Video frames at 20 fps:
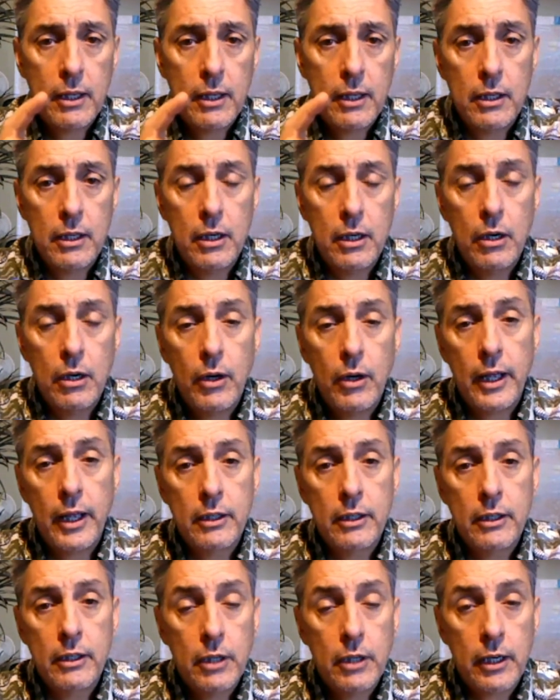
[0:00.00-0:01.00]
and
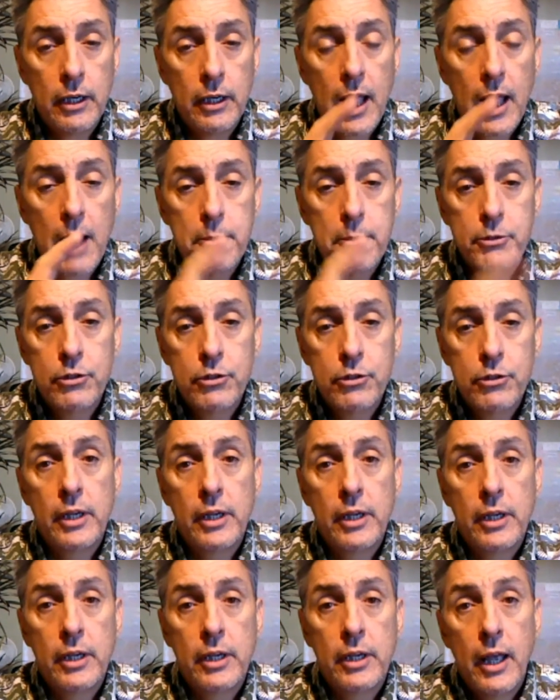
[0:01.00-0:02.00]
capturing
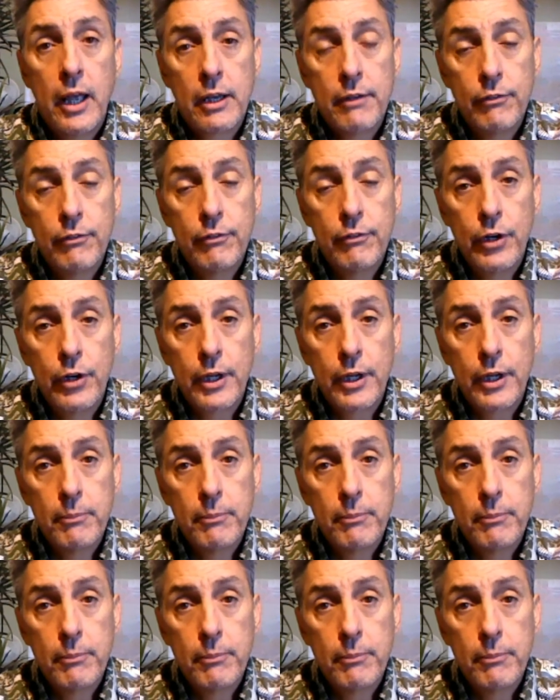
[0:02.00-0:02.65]
and converting.